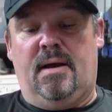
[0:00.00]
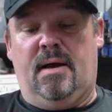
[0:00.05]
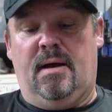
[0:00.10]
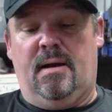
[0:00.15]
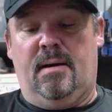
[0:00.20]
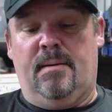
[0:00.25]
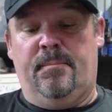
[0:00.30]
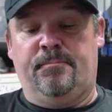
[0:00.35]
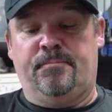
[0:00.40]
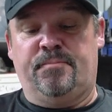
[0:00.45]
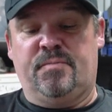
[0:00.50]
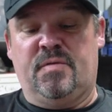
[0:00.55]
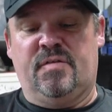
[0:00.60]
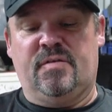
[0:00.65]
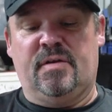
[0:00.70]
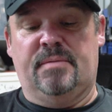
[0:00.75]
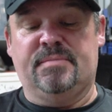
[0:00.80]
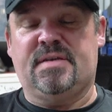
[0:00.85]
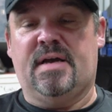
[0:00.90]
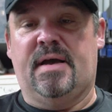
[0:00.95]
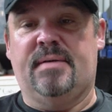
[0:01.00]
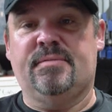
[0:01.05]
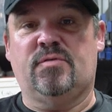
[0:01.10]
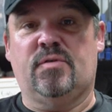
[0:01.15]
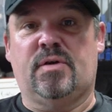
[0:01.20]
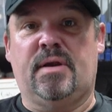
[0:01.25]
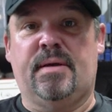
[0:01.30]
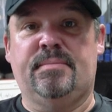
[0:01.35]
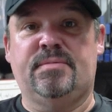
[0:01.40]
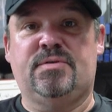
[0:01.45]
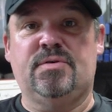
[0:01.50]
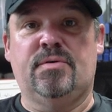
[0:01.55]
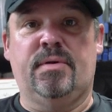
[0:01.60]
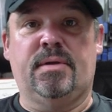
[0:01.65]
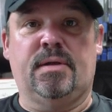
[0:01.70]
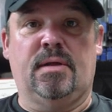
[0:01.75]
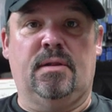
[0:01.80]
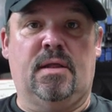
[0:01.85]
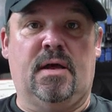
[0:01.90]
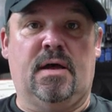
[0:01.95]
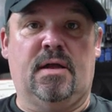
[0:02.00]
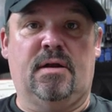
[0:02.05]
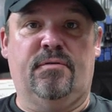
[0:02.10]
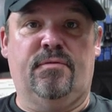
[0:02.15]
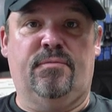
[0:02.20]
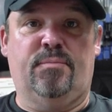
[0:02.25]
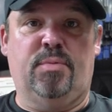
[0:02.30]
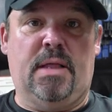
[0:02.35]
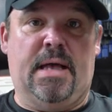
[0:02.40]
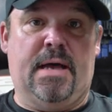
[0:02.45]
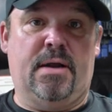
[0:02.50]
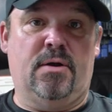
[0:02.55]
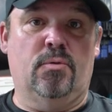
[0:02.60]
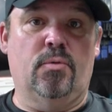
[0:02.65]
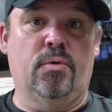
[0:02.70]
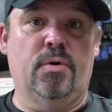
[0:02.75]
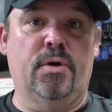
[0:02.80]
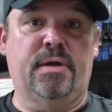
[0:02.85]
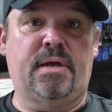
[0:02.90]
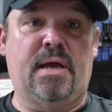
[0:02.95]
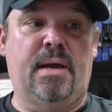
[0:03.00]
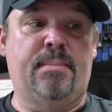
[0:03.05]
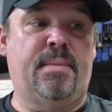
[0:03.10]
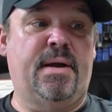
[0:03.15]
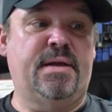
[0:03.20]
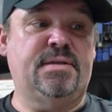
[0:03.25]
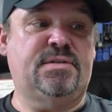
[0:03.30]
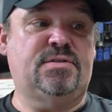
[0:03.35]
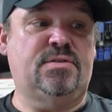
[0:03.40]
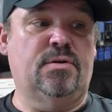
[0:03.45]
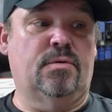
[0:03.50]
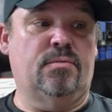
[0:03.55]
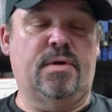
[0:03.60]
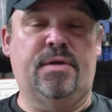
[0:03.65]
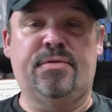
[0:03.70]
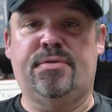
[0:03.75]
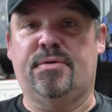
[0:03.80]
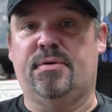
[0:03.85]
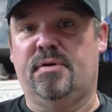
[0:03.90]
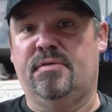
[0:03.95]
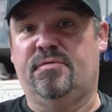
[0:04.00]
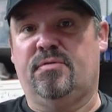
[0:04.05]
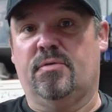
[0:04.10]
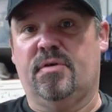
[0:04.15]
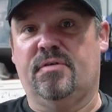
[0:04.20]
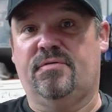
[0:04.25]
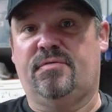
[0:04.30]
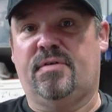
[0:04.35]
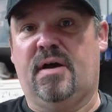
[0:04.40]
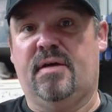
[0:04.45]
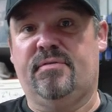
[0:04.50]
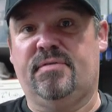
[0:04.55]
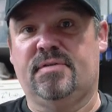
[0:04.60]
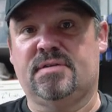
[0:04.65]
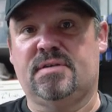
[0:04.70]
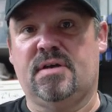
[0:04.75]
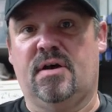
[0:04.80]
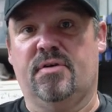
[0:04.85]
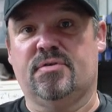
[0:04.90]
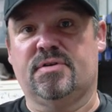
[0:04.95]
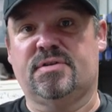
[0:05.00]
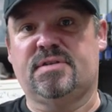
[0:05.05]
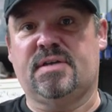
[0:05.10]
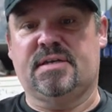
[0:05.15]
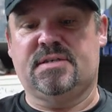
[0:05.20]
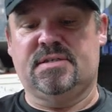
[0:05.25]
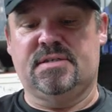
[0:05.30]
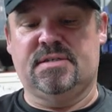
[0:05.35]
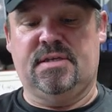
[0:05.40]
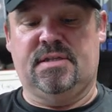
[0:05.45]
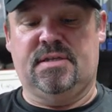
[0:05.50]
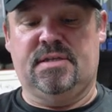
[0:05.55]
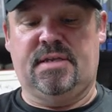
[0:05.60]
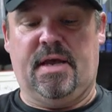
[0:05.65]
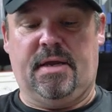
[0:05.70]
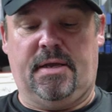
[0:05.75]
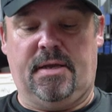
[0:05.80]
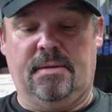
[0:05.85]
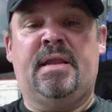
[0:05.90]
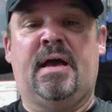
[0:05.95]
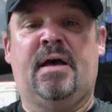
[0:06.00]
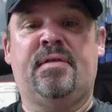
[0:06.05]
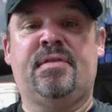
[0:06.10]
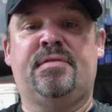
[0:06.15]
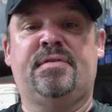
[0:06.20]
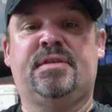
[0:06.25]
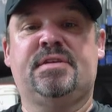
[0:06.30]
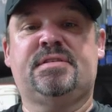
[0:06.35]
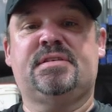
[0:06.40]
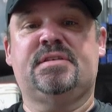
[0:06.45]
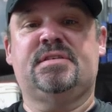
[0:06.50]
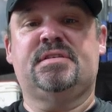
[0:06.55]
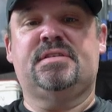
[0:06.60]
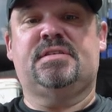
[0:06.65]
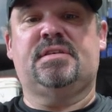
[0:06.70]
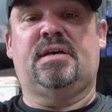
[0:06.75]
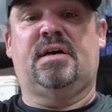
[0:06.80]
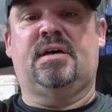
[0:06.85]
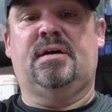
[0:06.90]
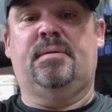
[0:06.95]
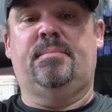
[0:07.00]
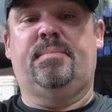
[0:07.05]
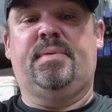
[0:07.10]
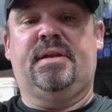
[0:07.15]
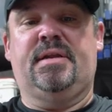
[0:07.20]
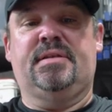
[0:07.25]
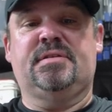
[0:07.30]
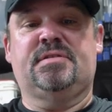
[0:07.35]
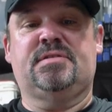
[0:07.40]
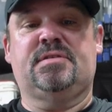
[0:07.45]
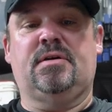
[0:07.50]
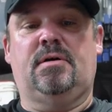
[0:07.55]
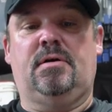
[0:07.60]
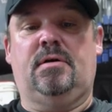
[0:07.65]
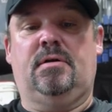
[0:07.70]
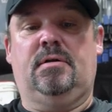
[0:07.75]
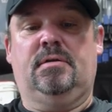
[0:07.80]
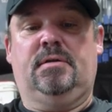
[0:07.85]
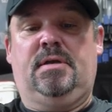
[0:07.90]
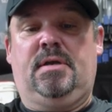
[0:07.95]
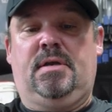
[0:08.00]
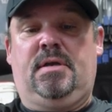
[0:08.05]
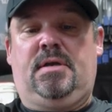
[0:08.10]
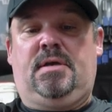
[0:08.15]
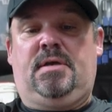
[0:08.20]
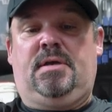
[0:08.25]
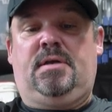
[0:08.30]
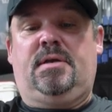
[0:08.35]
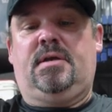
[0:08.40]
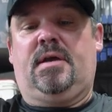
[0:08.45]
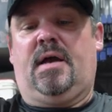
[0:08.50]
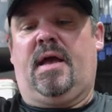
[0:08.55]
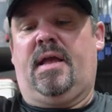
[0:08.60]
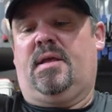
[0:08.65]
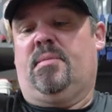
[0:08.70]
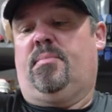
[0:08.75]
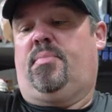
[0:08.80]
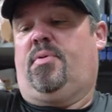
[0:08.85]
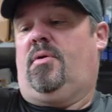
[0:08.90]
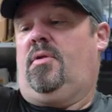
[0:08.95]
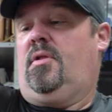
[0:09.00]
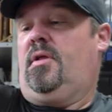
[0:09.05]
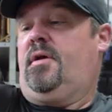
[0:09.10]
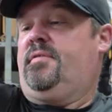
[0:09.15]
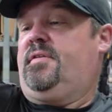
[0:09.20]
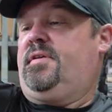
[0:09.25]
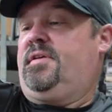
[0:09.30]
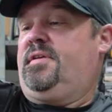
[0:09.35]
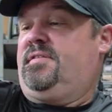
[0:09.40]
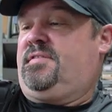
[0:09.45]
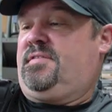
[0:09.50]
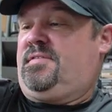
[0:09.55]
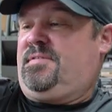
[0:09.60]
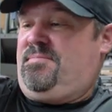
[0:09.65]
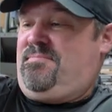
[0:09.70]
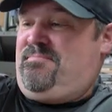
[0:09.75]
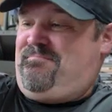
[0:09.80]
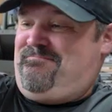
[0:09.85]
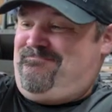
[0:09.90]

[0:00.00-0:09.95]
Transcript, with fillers: Um, sometimes when I'm doing a lot of bladder work, I might still run 3045 in other sections of the deck. Now that this has uh, been installed, I can pull on this